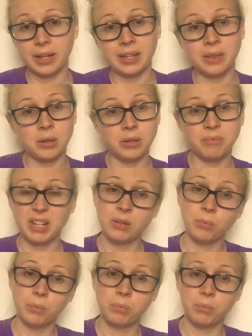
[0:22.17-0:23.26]
in
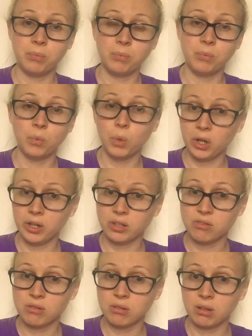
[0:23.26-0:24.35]

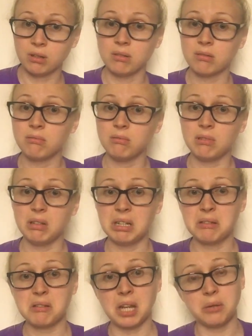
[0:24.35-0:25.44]
words, and
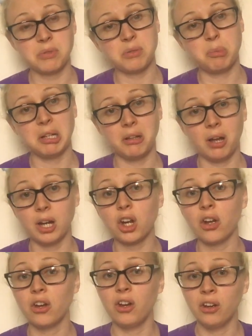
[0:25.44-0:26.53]
it sounds a bit like
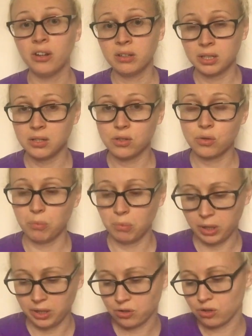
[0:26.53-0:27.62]
in some
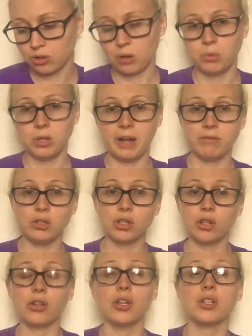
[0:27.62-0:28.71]
words, so we'll have a look
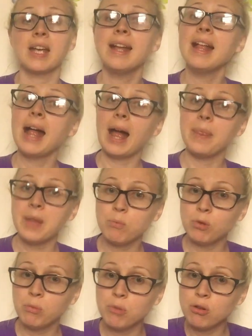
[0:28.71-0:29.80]
at those and then
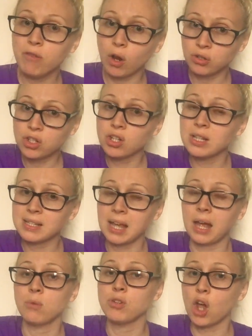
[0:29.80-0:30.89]
we'll move on to the
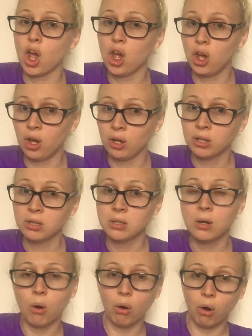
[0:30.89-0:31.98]
sound
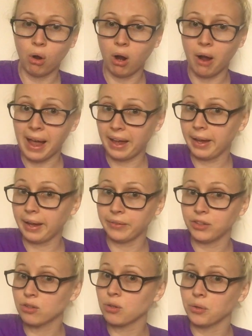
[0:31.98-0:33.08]
or as
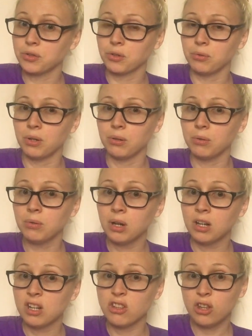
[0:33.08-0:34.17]
it's also known,
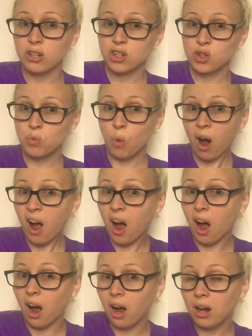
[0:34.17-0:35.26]
the
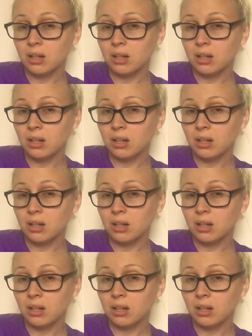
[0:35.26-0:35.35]
SCHWA.